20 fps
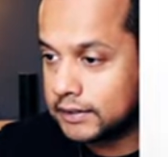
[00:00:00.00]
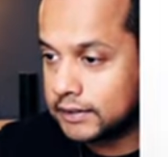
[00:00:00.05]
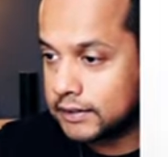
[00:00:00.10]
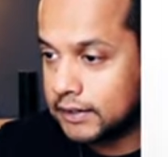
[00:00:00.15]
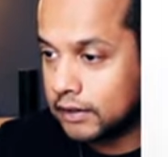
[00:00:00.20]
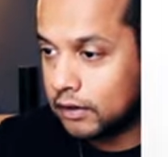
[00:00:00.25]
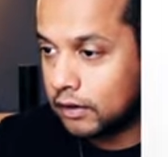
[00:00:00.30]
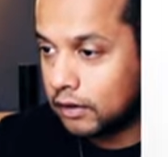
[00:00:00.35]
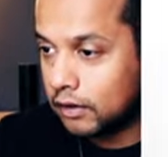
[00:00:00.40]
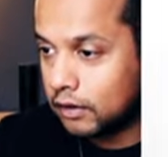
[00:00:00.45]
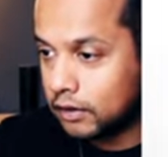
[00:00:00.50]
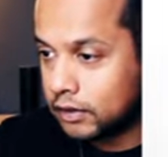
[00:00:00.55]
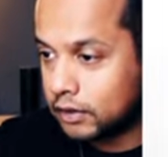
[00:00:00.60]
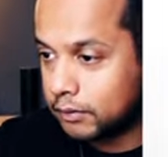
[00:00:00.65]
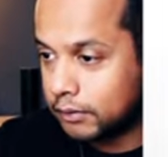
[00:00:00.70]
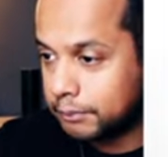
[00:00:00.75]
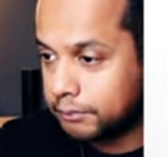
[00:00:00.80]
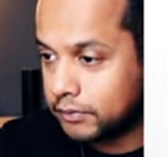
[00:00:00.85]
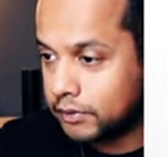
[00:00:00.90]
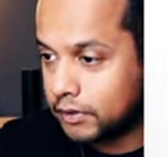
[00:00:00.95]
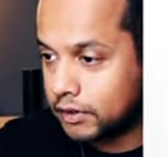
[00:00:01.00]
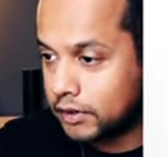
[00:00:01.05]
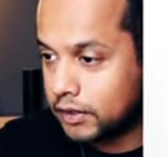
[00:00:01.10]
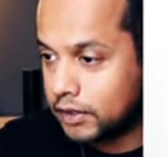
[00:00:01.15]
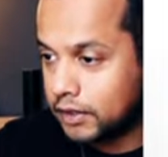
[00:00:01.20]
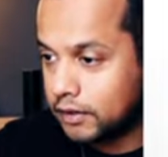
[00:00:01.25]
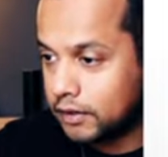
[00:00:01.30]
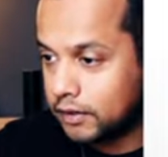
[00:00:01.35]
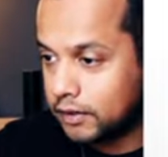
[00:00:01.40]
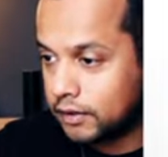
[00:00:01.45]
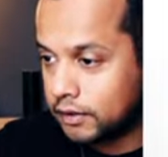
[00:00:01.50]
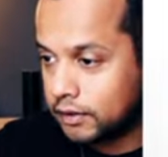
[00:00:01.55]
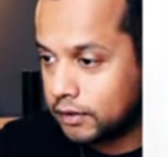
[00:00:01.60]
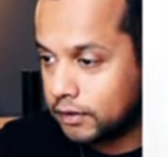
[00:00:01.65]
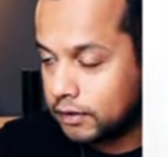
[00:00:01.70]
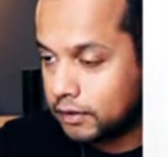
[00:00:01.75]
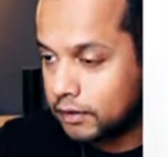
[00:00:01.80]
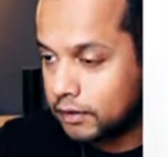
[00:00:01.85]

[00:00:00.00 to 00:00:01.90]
say, all the way up to here.